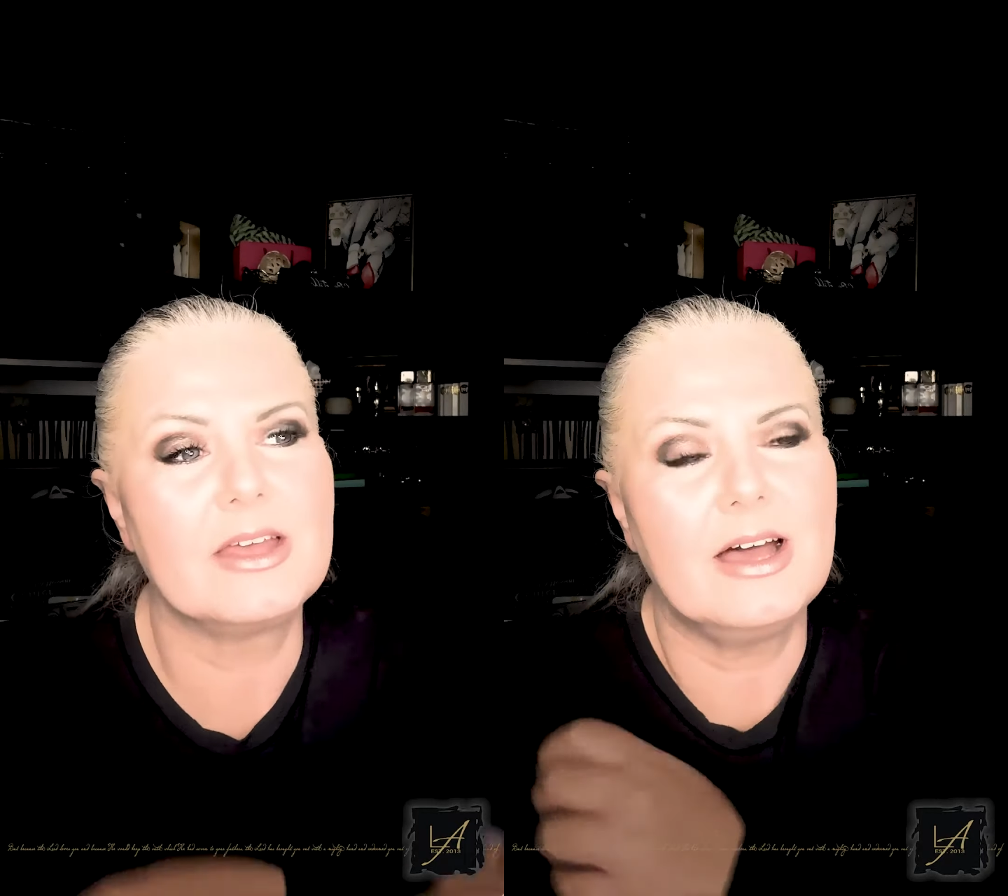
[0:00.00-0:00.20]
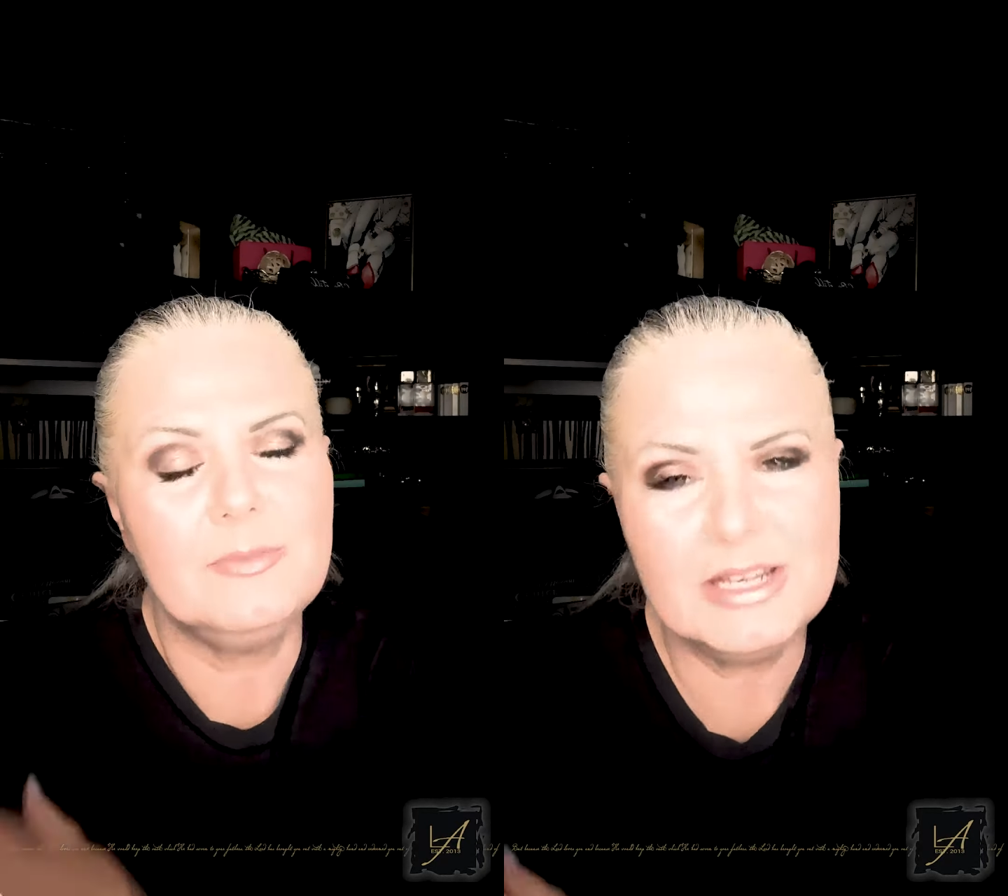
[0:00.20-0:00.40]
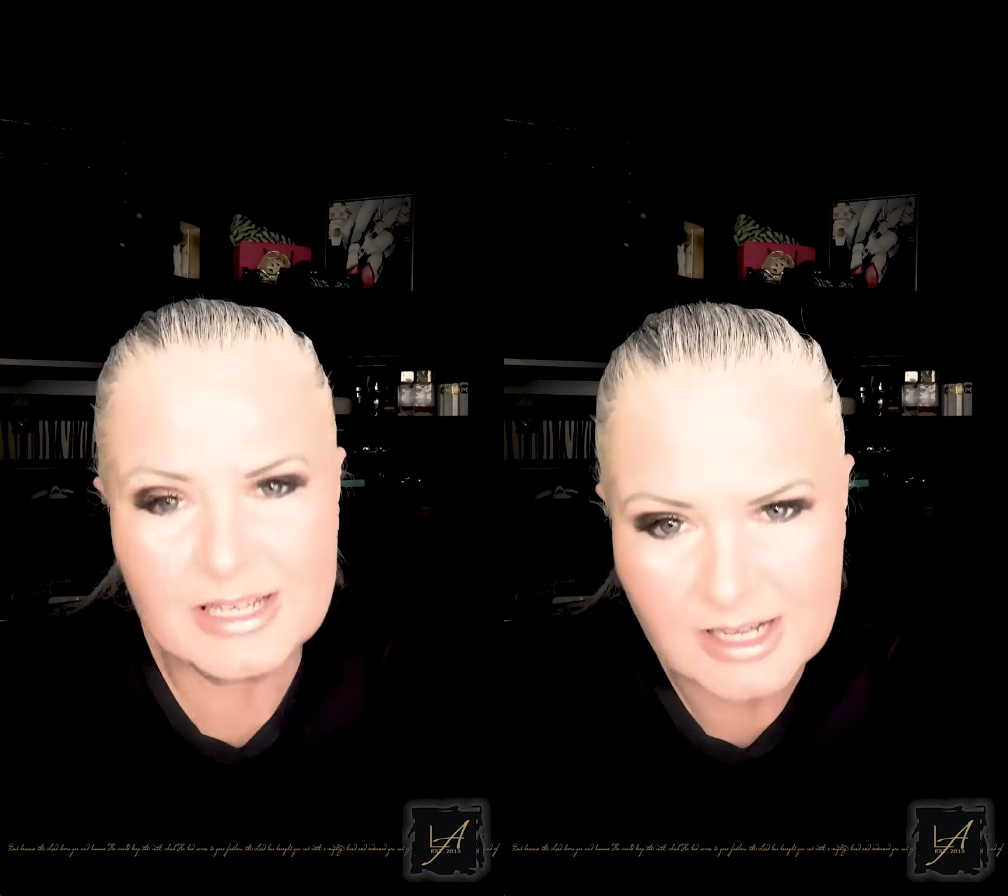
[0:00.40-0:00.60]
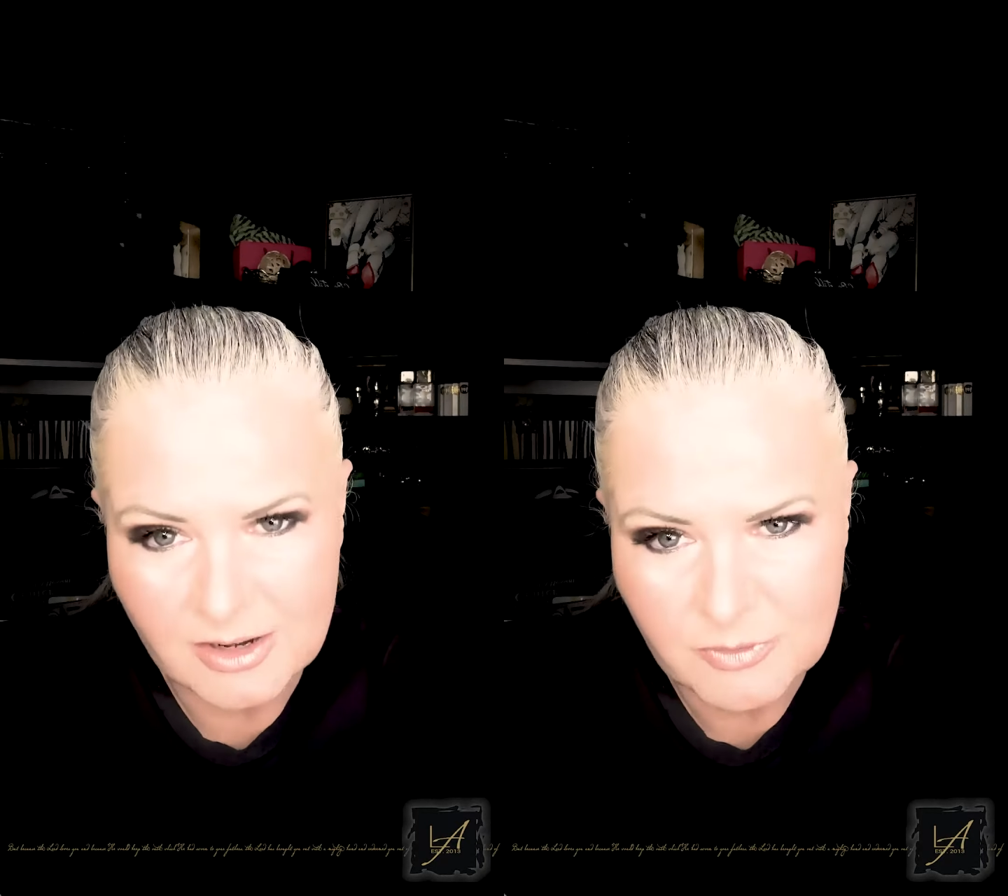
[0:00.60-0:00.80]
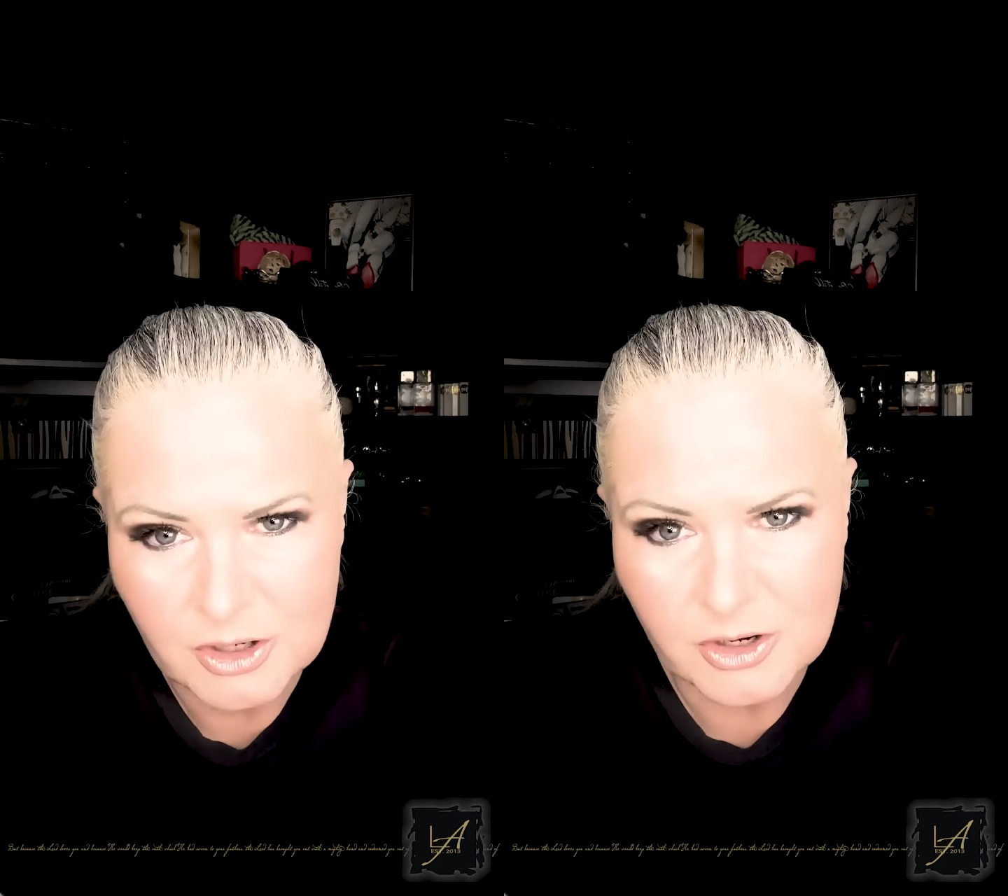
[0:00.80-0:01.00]
I'm going to
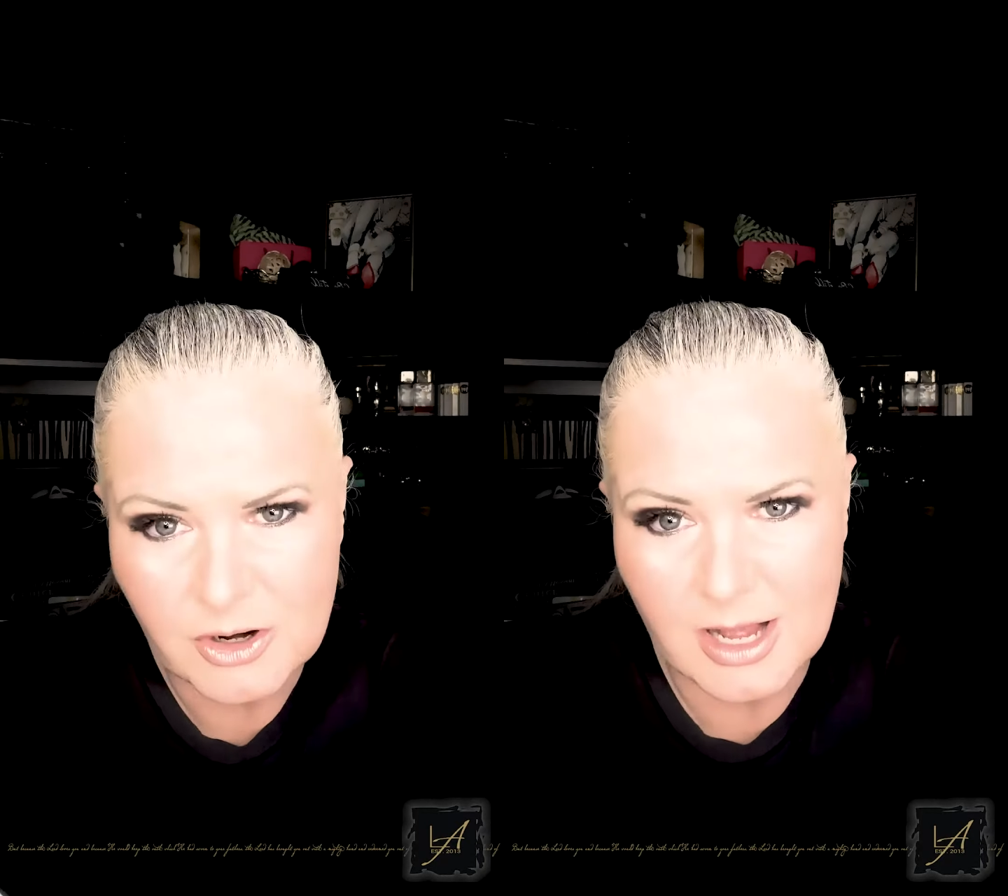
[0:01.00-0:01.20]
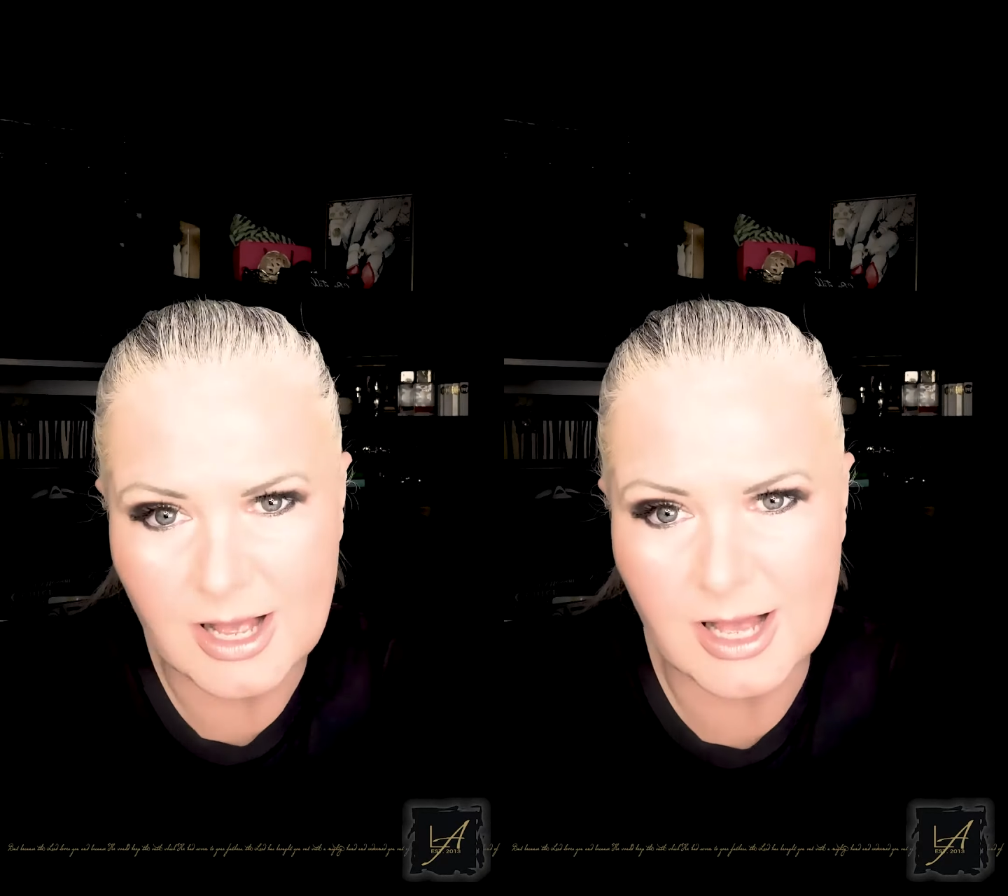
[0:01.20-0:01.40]
cover